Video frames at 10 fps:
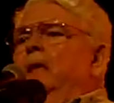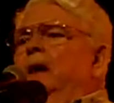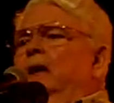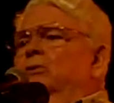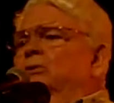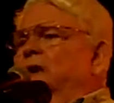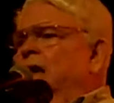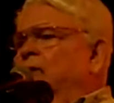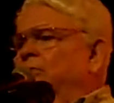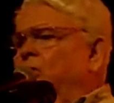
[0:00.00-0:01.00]
And I go
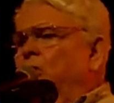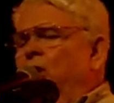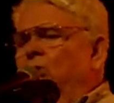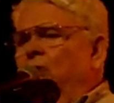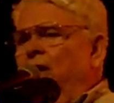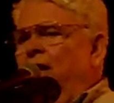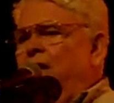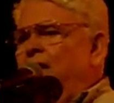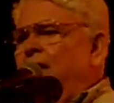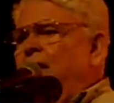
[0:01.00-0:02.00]
down the
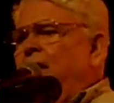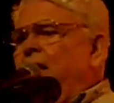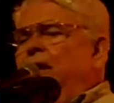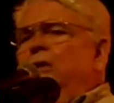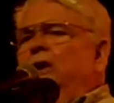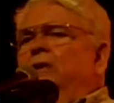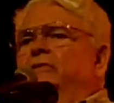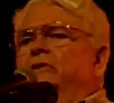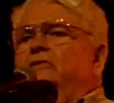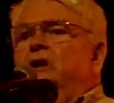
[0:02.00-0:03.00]
hallway and out
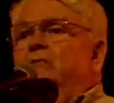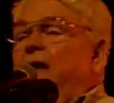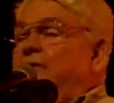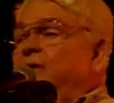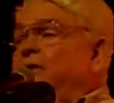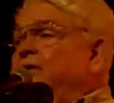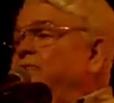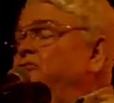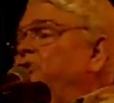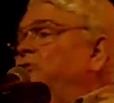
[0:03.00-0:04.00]
onto the tarmac. They didn't
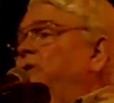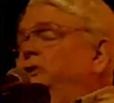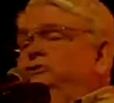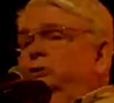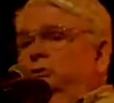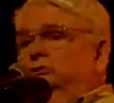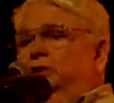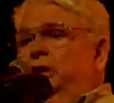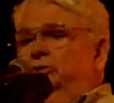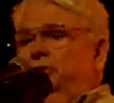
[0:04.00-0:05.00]
have jetways in those
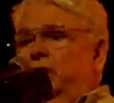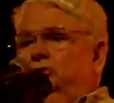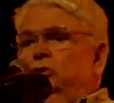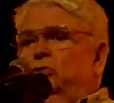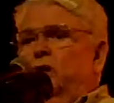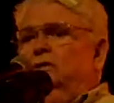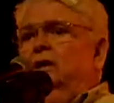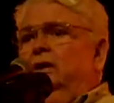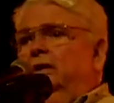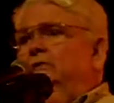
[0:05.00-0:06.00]
days. You actually walked
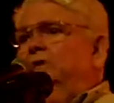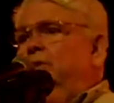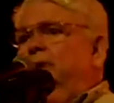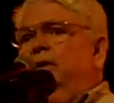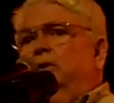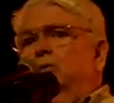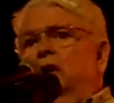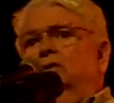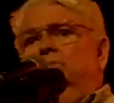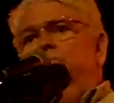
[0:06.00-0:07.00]
out on the tarmac and
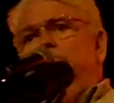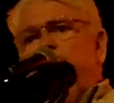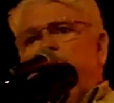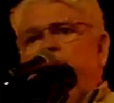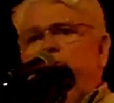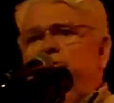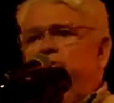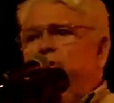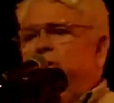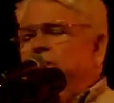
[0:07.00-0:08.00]
walked up those
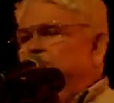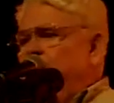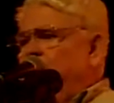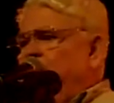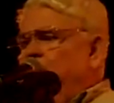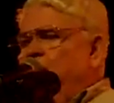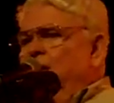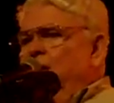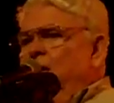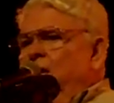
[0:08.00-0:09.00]
stairs, you know.
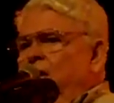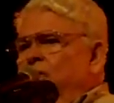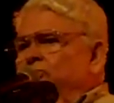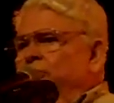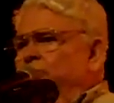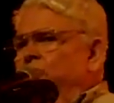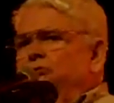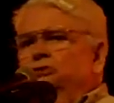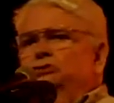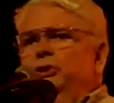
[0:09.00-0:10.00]
So
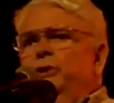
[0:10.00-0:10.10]
there's this